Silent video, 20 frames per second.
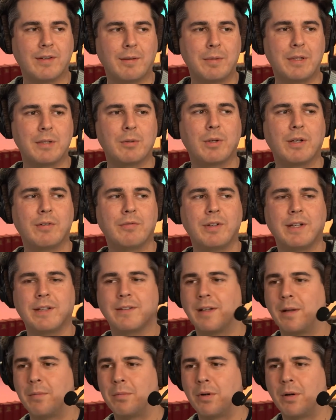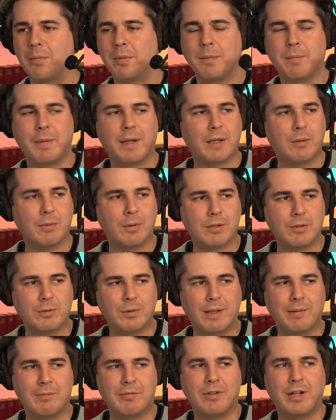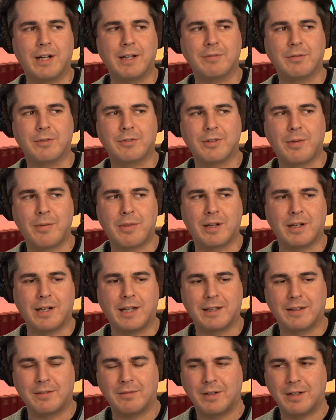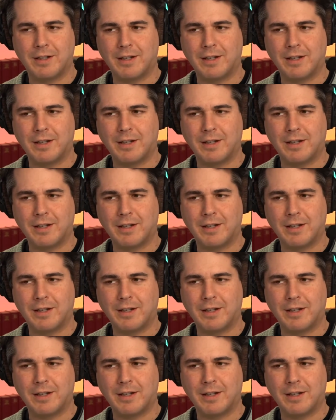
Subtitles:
I mean, you can fix that problem by going to an M5 or something like